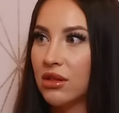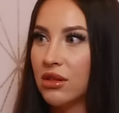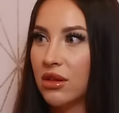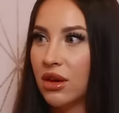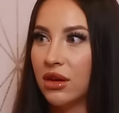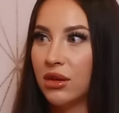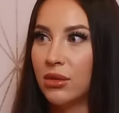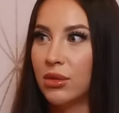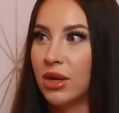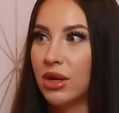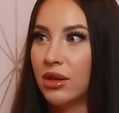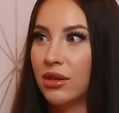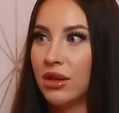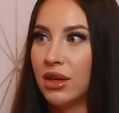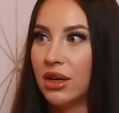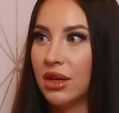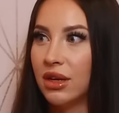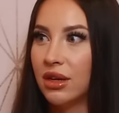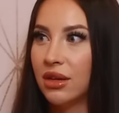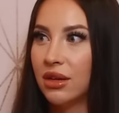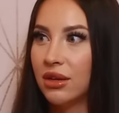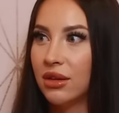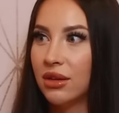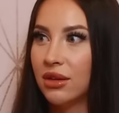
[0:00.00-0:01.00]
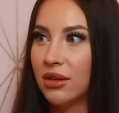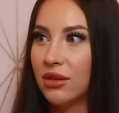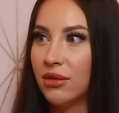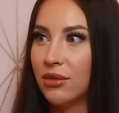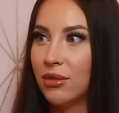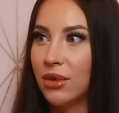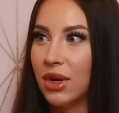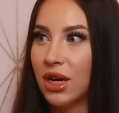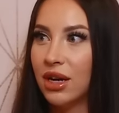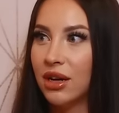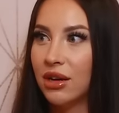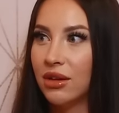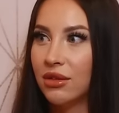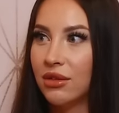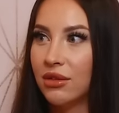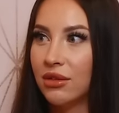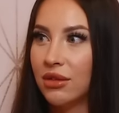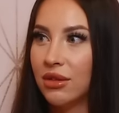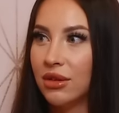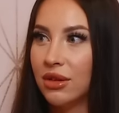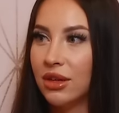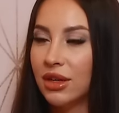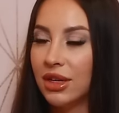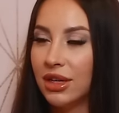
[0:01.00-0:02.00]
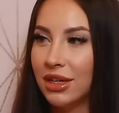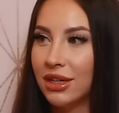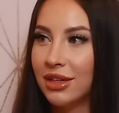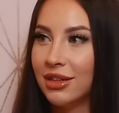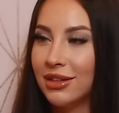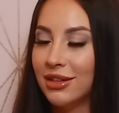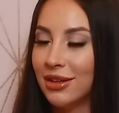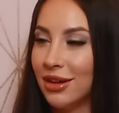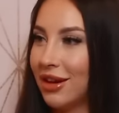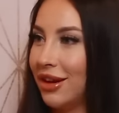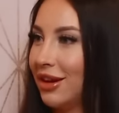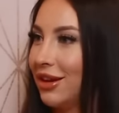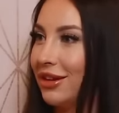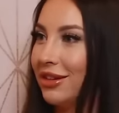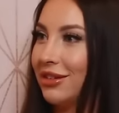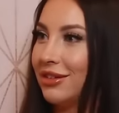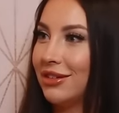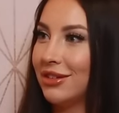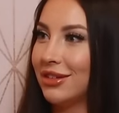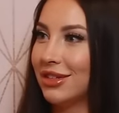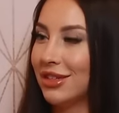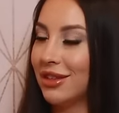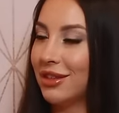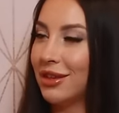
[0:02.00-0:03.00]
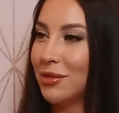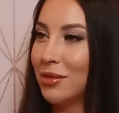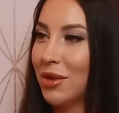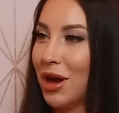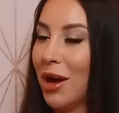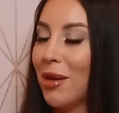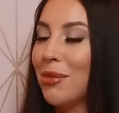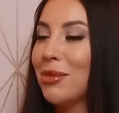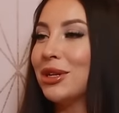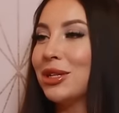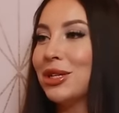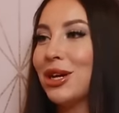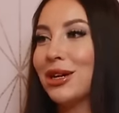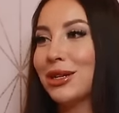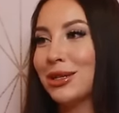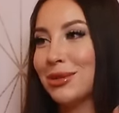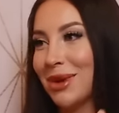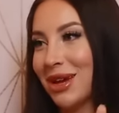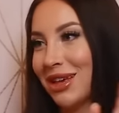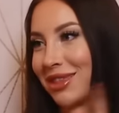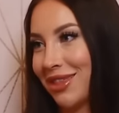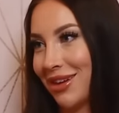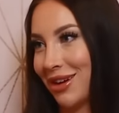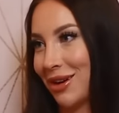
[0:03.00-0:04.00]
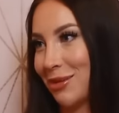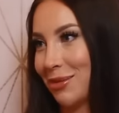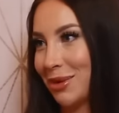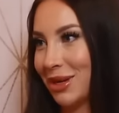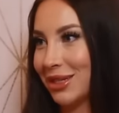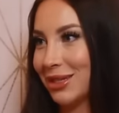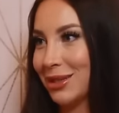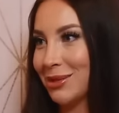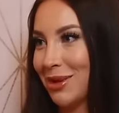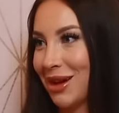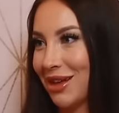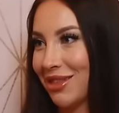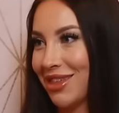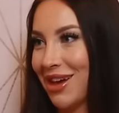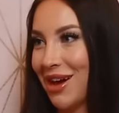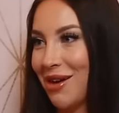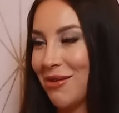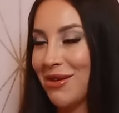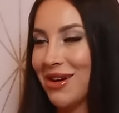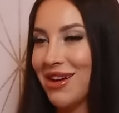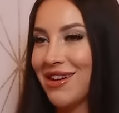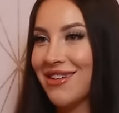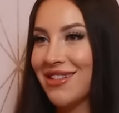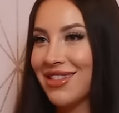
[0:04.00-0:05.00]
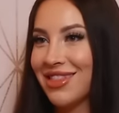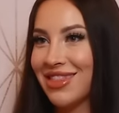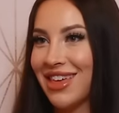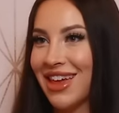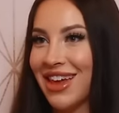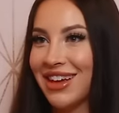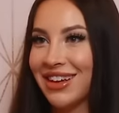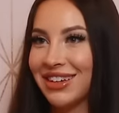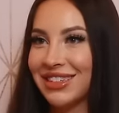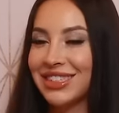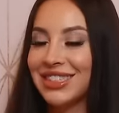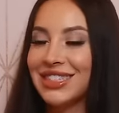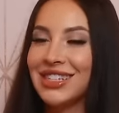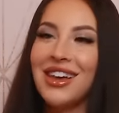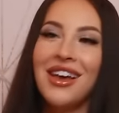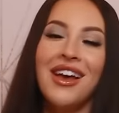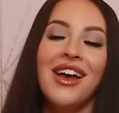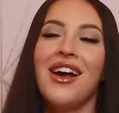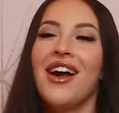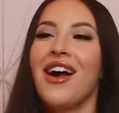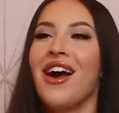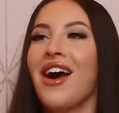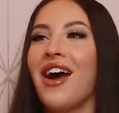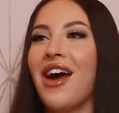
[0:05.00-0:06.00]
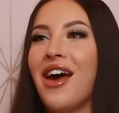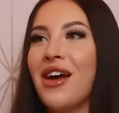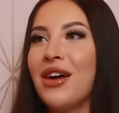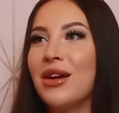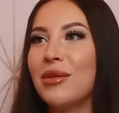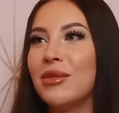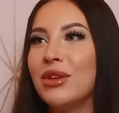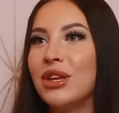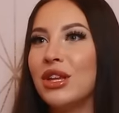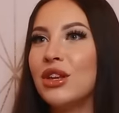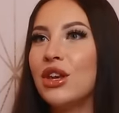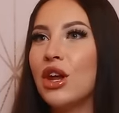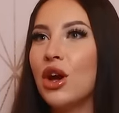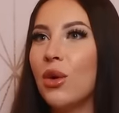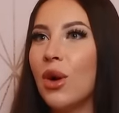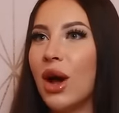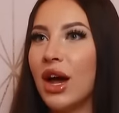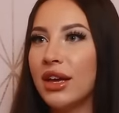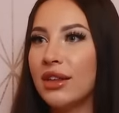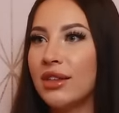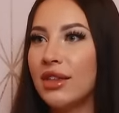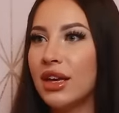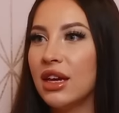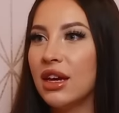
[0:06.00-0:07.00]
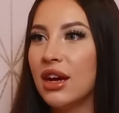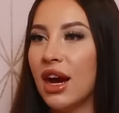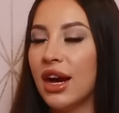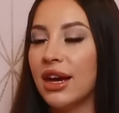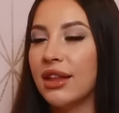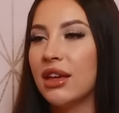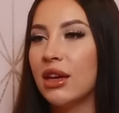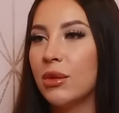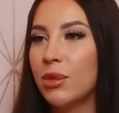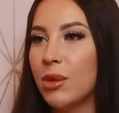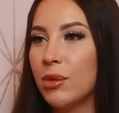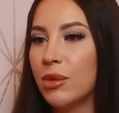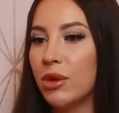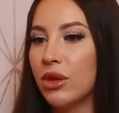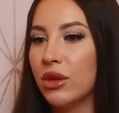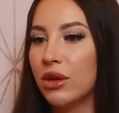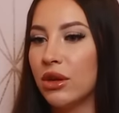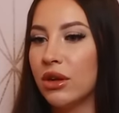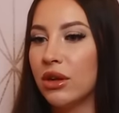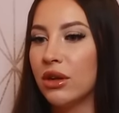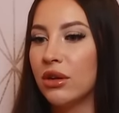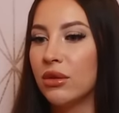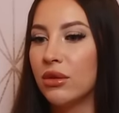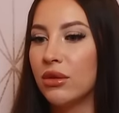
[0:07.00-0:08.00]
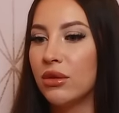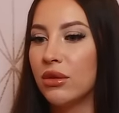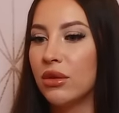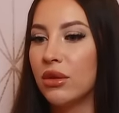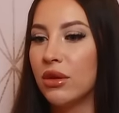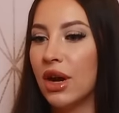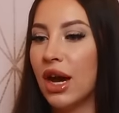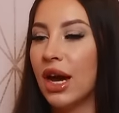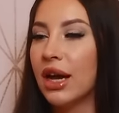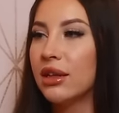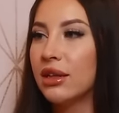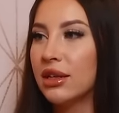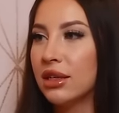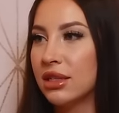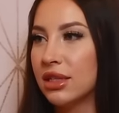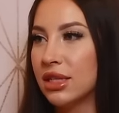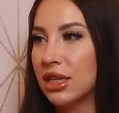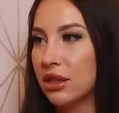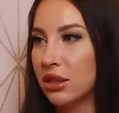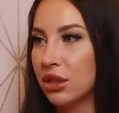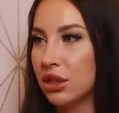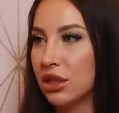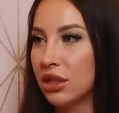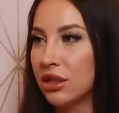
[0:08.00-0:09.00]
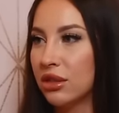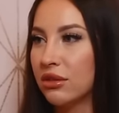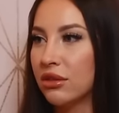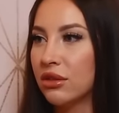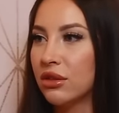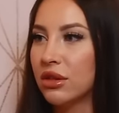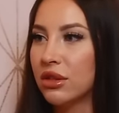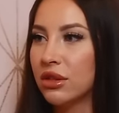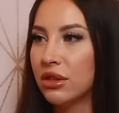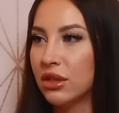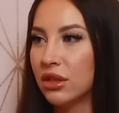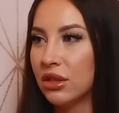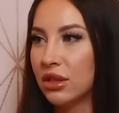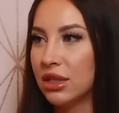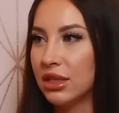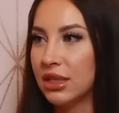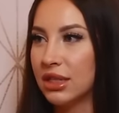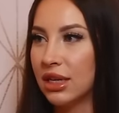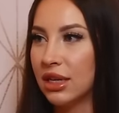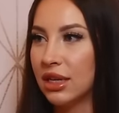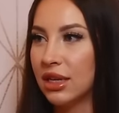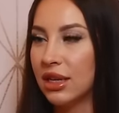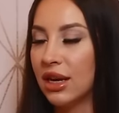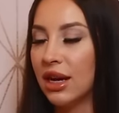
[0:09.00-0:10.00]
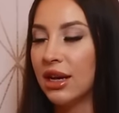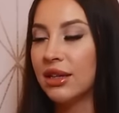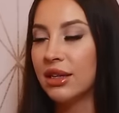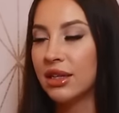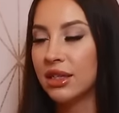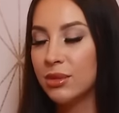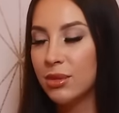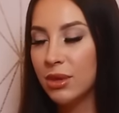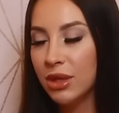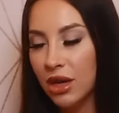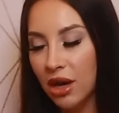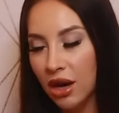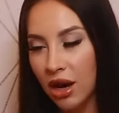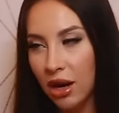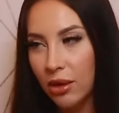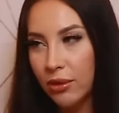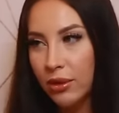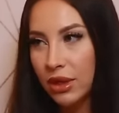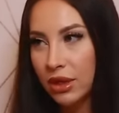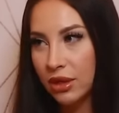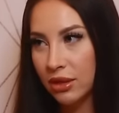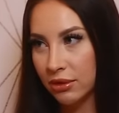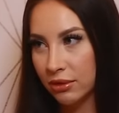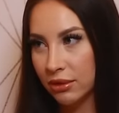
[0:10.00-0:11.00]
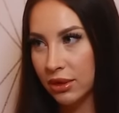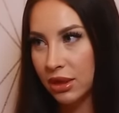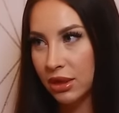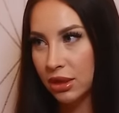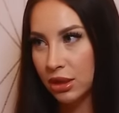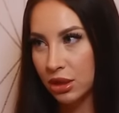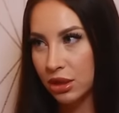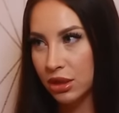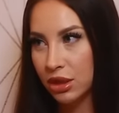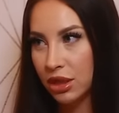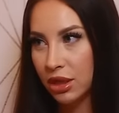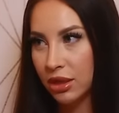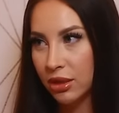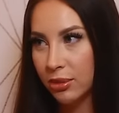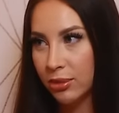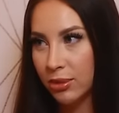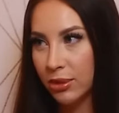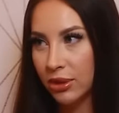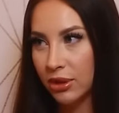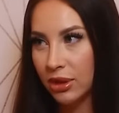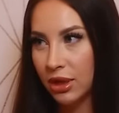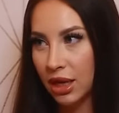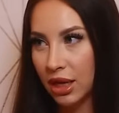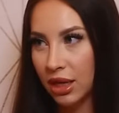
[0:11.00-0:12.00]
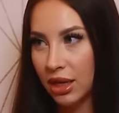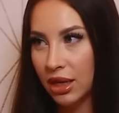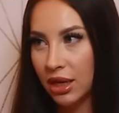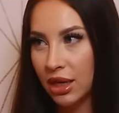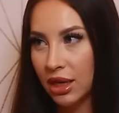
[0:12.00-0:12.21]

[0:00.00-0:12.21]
thought about that. Hmm. Wow. I need I need to think about. I'm going to talk to my therapist about that one. Thanks. Um, no, I think I like people that are highly intelligent, little on the nerdy side. I like to be the hot one in the relationship. Mm, okay? I